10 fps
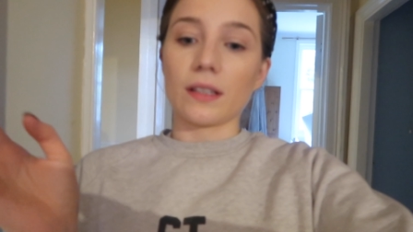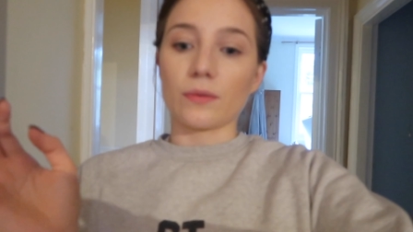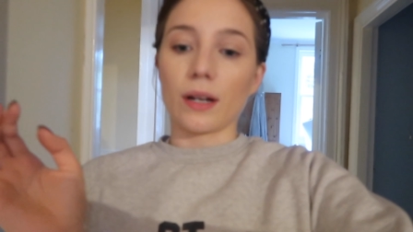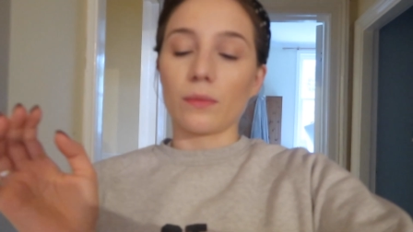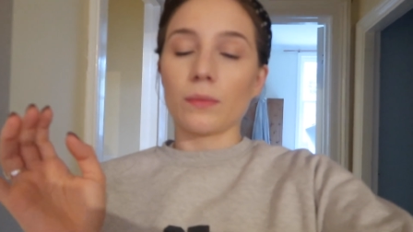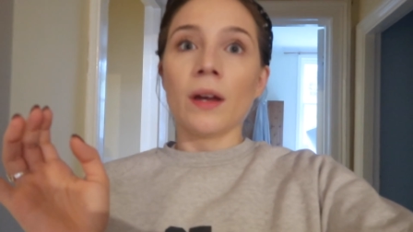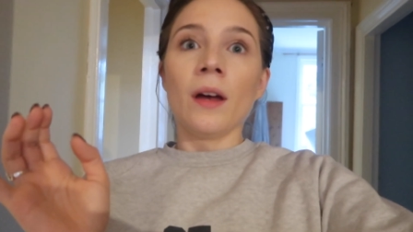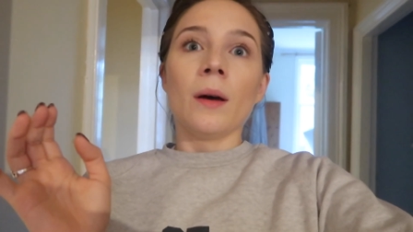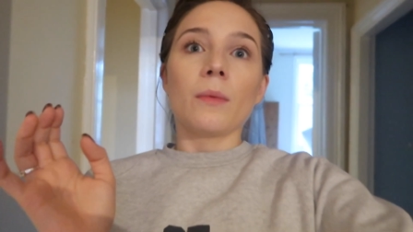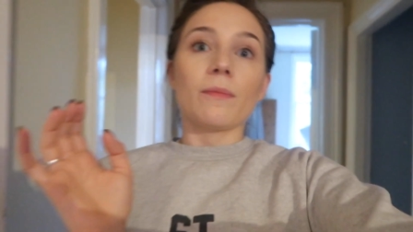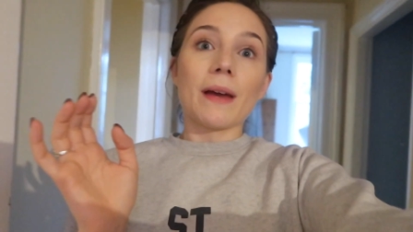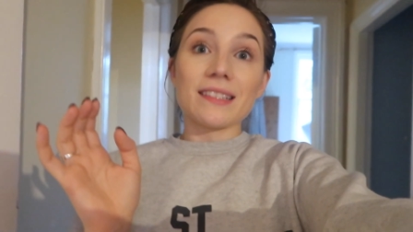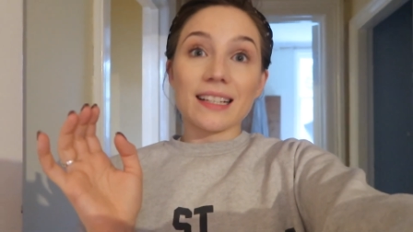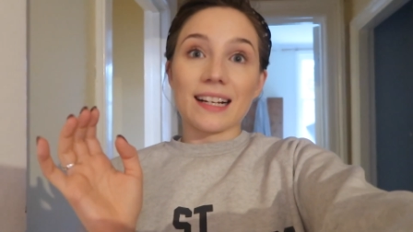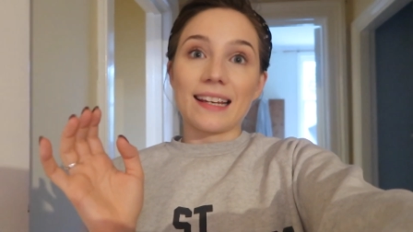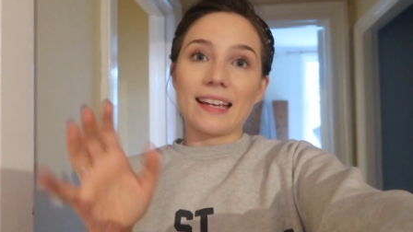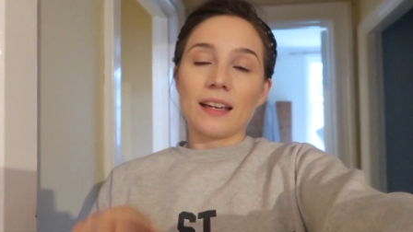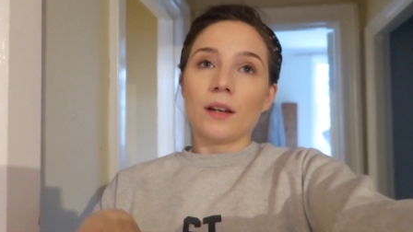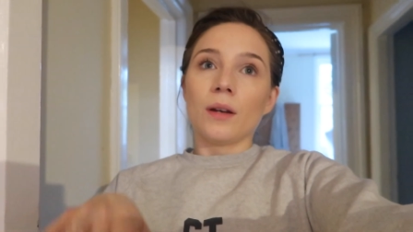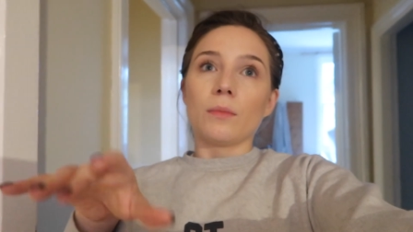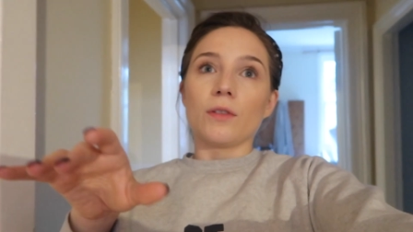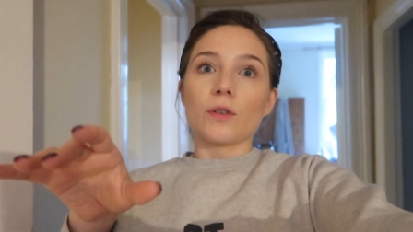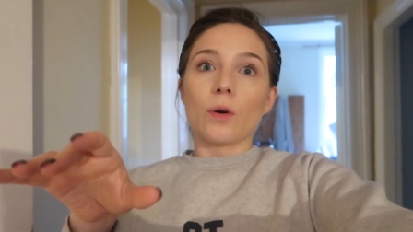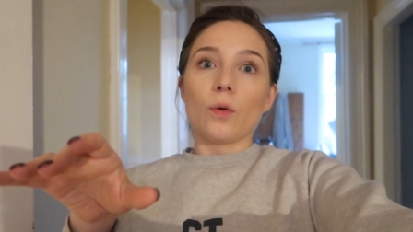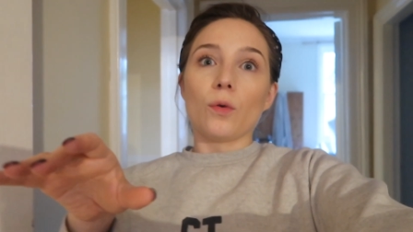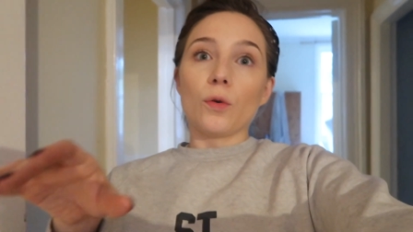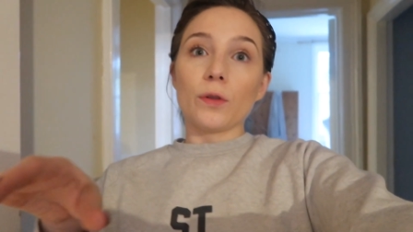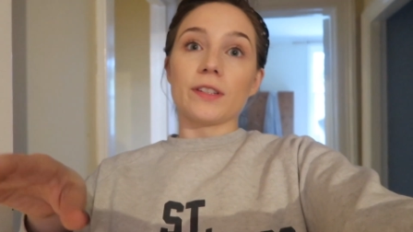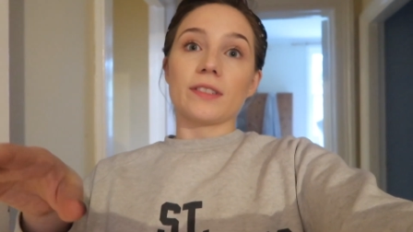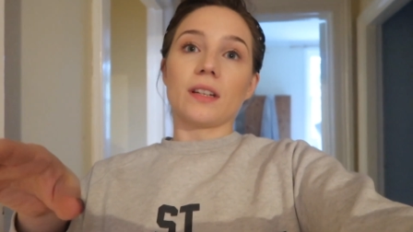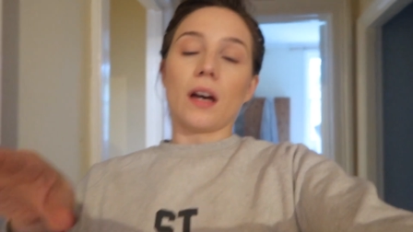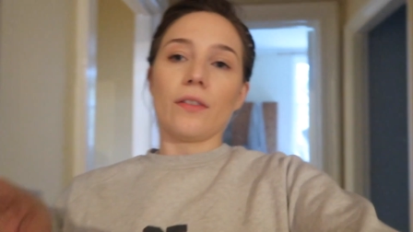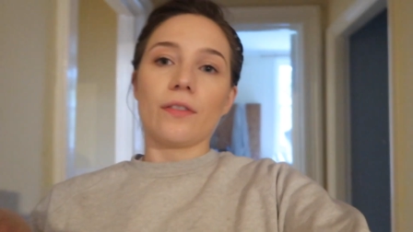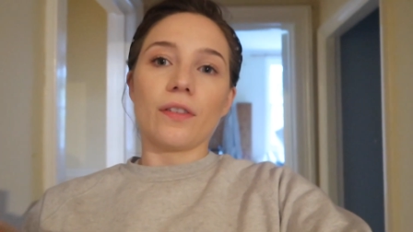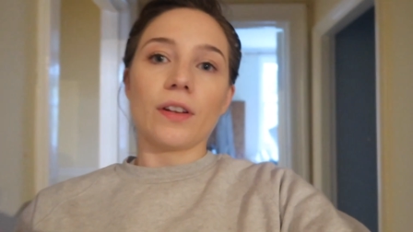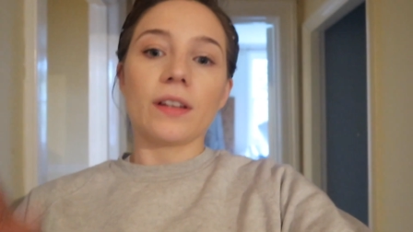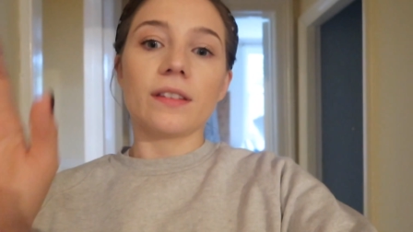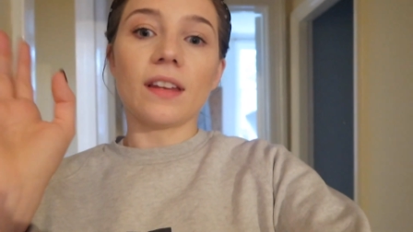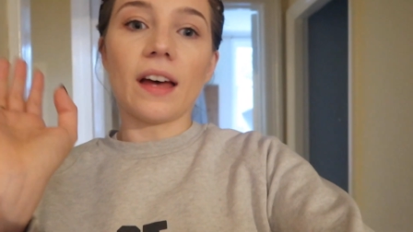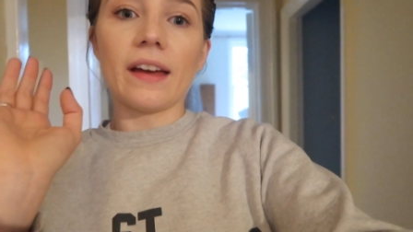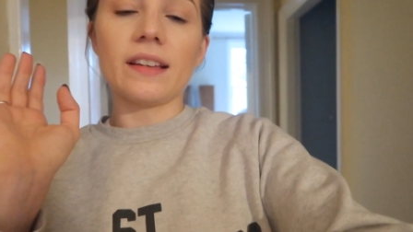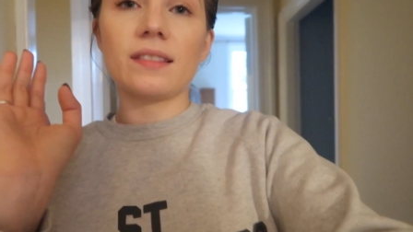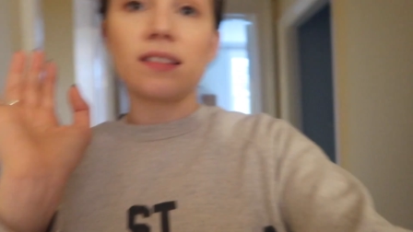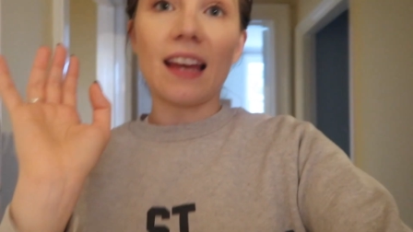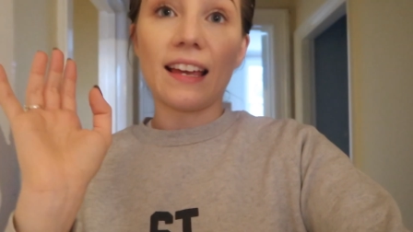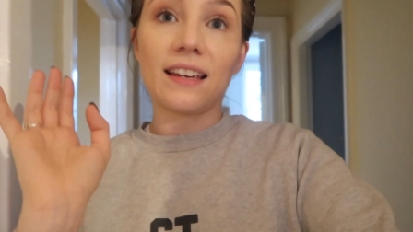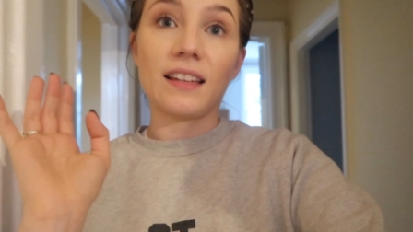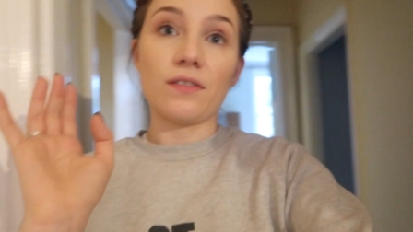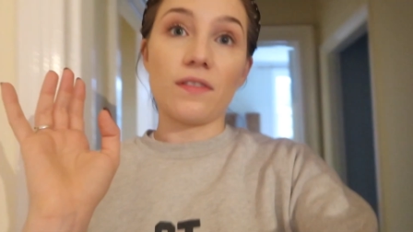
things around. We basically moved all the stuff that is staying in